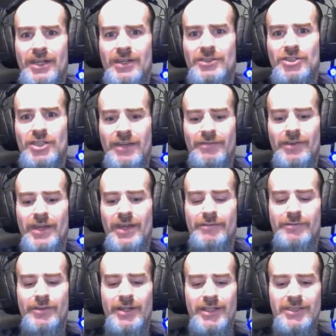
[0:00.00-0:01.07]
Shiva,
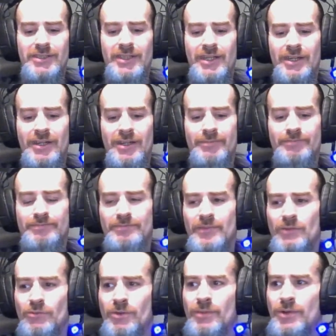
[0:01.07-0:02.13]
Ifrit,
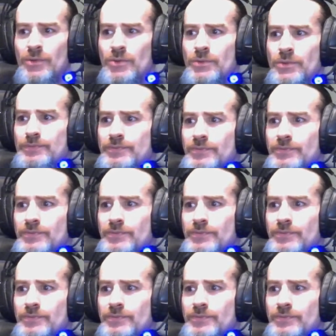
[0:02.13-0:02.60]
Ramu,